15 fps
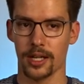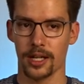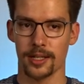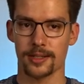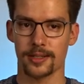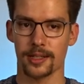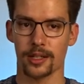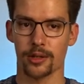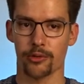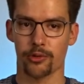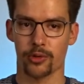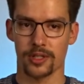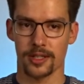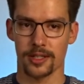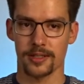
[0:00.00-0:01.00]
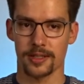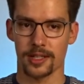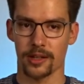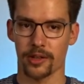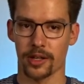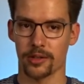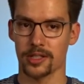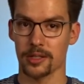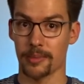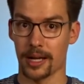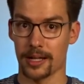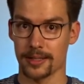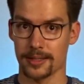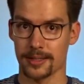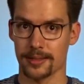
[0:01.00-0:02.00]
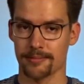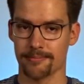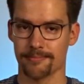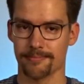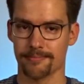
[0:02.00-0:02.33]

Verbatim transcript: instead of resisting their demands.